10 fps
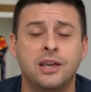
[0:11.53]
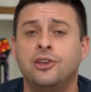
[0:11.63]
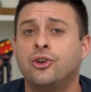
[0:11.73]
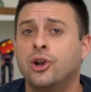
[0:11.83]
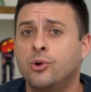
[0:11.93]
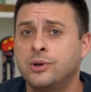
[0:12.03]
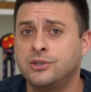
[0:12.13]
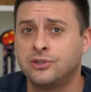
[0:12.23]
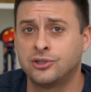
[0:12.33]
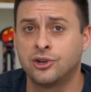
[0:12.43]
you can
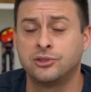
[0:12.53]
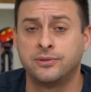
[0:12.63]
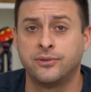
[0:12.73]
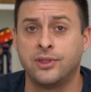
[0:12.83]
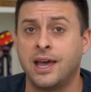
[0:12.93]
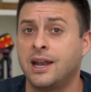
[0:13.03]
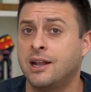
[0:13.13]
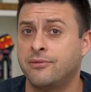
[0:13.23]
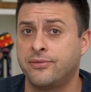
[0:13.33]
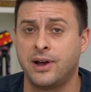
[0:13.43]
always search for that
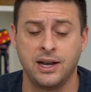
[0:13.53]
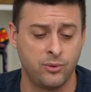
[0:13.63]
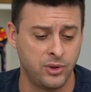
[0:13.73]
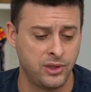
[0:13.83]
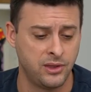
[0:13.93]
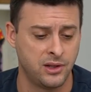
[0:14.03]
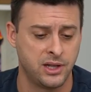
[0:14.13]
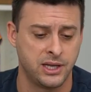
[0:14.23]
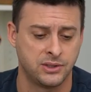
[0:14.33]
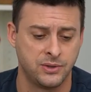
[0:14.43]
and find it within the
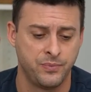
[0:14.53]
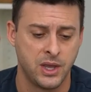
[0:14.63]
list.